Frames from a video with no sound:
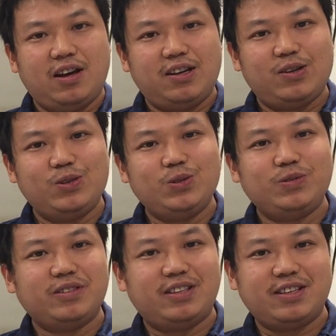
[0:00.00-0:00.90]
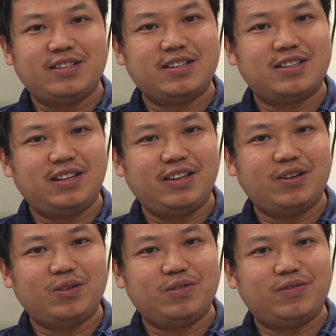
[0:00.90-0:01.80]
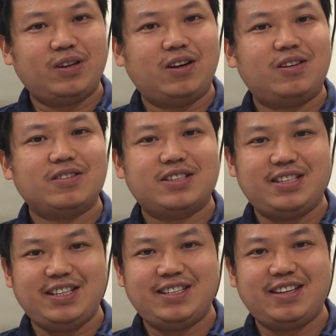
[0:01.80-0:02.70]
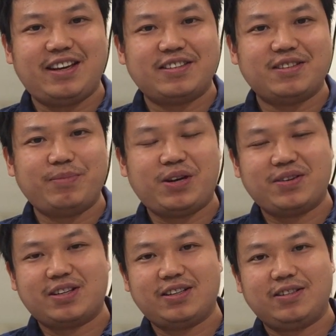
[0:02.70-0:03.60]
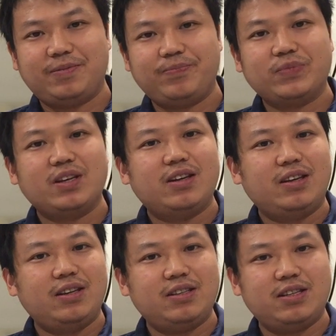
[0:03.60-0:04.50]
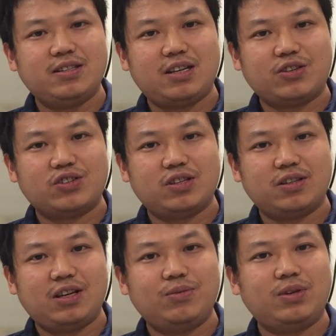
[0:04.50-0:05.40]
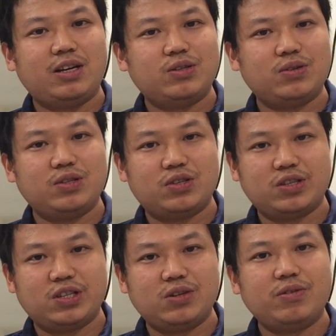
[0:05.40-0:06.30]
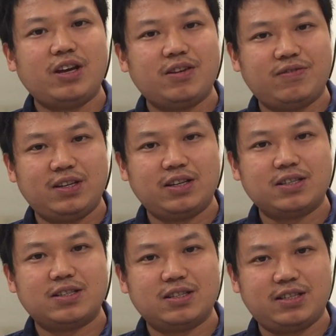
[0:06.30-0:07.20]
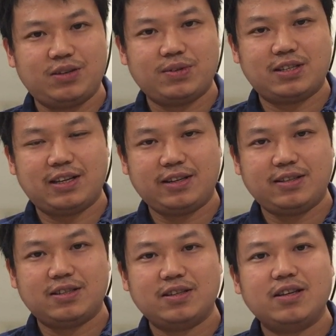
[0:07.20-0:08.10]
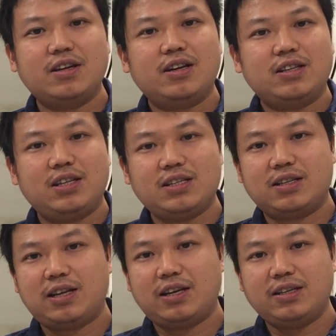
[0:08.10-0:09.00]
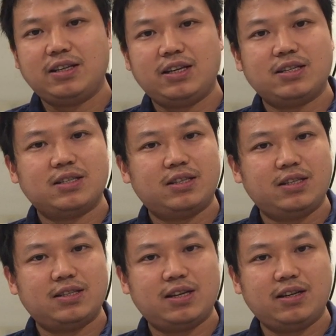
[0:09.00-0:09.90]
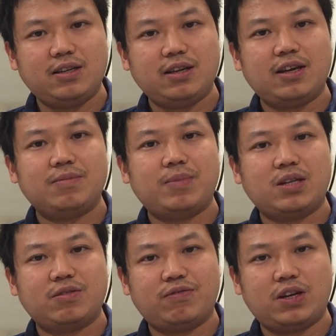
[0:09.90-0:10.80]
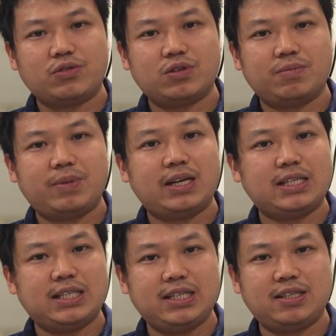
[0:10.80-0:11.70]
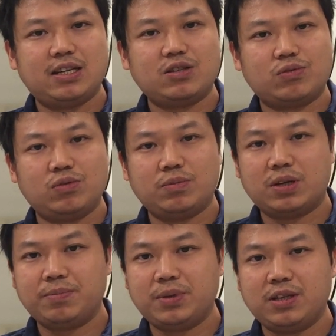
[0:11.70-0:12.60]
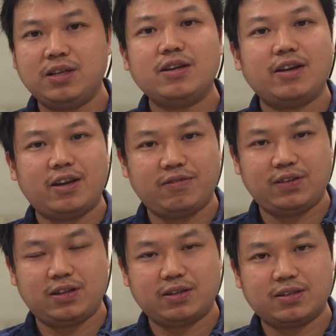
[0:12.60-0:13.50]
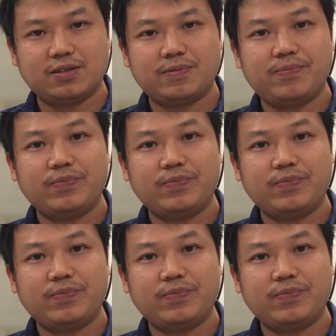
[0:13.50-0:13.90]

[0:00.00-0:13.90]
Hello, this is Leo from CCS America. In this section, I would like to introduce Effilux series light. This light is designed and manufactured by CCS Group company Effilux.